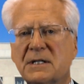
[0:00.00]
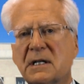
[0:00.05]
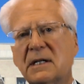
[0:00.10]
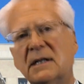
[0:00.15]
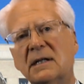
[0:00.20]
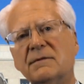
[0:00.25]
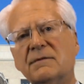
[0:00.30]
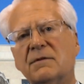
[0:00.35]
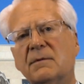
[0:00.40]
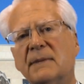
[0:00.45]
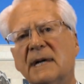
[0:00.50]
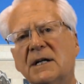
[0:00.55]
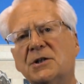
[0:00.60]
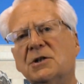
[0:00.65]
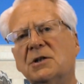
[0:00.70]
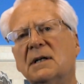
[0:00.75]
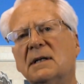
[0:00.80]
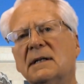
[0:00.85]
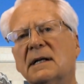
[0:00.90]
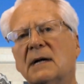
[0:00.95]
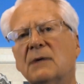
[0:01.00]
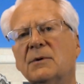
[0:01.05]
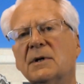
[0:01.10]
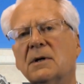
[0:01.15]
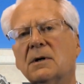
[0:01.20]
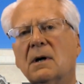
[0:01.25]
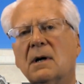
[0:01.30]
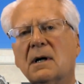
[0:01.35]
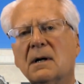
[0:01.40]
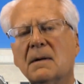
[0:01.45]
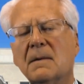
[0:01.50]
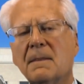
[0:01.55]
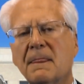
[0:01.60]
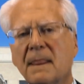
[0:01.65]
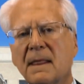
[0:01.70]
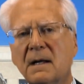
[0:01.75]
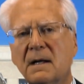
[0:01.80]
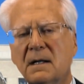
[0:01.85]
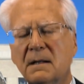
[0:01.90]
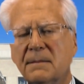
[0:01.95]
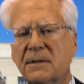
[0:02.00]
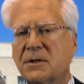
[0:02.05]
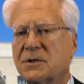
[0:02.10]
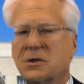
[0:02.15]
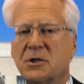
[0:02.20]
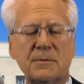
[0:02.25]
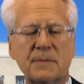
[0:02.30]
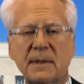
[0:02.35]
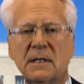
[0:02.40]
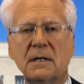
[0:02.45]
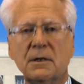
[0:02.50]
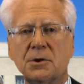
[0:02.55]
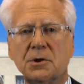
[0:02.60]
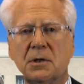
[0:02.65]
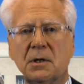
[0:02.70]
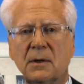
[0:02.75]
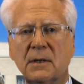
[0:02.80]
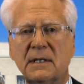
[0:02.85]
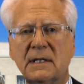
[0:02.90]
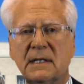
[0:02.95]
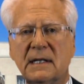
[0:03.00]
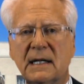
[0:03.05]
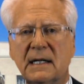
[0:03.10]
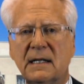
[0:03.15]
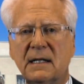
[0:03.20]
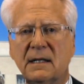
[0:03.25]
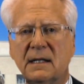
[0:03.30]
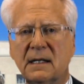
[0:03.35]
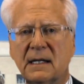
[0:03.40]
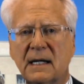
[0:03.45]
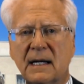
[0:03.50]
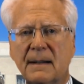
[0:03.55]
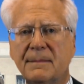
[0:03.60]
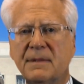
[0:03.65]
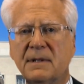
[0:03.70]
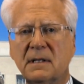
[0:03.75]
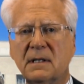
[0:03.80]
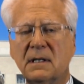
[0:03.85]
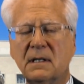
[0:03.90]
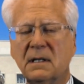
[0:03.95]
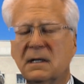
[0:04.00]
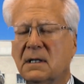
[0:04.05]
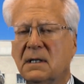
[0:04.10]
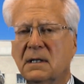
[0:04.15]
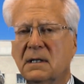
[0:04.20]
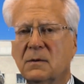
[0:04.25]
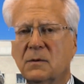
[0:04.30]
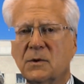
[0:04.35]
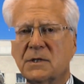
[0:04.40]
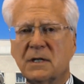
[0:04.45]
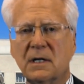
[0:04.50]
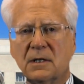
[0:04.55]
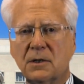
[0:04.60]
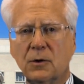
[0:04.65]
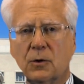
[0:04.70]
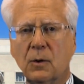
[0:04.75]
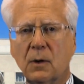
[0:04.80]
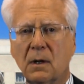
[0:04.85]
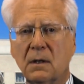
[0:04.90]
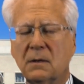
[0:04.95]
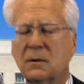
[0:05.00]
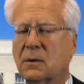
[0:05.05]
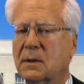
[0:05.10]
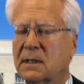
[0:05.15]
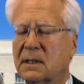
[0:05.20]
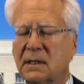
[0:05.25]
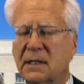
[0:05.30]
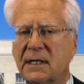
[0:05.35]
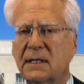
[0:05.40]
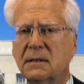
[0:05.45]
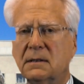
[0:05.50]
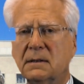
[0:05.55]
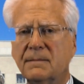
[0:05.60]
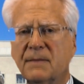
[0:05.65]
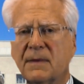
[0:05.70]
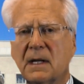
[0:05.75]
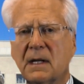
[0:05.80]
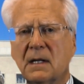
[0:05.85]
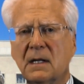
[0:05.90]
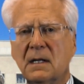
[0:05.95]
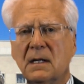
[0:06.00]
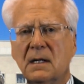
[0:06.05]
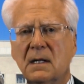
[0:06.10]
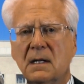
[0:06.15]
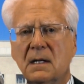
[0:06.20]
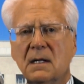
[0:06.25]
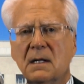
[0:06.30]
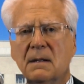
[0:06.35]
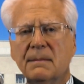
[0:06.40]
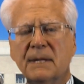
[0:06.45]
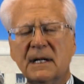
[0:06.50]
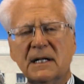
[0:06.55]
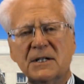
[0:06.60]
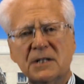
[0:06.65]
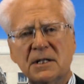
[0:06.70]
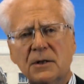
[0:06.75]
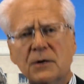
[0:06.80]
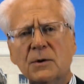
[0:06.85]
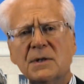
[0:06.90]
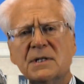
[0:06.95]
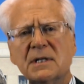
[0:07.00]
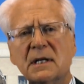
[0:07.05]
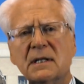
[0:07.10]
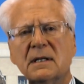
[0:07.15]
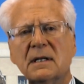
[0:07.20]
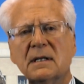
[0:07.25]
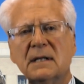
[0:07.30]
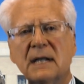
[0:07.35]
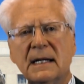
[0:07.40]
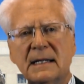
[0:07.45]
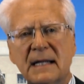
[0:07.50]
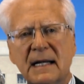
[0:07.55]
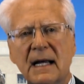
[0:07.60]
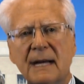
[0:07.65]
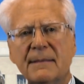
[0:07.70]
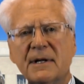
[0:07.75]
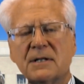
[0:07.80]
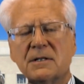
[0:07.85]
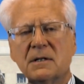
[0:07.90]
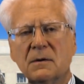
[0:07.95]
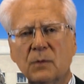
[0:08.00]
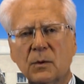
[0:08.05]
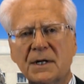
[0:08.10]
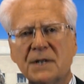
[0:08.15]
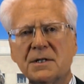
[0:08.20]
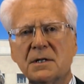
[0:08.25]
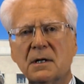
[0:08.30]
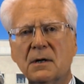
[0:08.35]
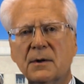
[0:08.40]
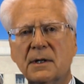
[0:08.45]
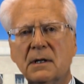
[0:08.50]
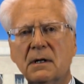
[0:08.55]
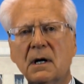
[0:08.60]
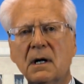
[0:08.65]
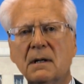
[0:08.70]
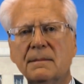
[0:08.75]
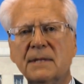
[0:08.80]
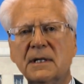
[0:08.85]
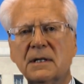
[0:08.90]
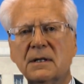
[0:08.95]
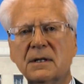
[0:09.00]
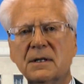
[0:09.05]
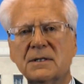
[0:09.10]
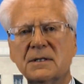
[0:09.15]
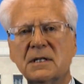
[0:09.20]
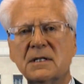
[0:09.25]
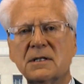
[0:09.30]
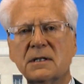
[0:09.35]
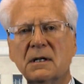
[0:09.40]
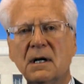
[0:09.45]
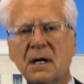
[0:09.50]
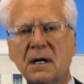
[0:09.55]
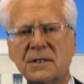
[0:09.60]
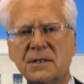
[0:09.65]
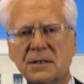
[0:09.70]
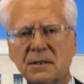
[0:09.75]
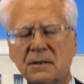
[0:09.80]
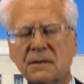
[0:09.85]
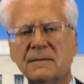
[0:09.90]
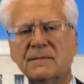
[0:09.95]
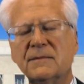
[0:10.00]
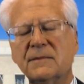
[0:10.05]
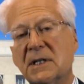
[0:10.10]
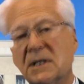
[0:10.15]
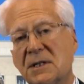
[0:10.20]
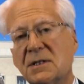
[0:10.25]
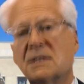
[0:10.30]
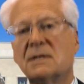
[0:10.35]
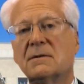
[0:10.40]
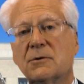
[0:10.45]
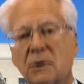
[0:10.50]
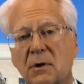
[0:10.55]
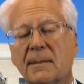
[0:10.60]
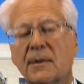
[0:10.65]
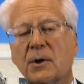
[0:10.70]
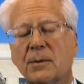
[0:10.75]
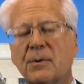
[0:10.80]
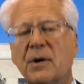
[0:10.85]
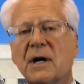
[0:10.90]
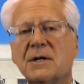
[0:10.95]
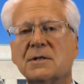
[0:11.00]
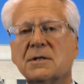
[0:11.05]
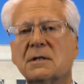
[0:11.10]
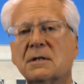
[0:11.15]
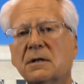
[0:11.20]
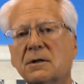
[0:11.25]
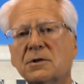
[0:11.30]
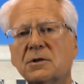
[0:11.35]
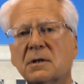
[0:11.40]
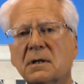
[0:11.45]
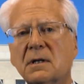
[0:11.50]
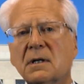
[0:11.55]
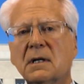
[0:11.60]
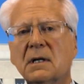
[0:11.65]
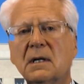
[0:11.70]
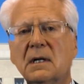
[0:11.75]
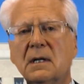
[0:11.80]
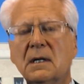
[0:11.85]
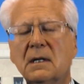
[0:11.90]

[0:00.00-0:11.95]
has any information in that regard because there's been no showing that anything happened that was untoward or illegal. But it's interesting the dynamics of what's going on because this lawsuit, this criminal prosecution,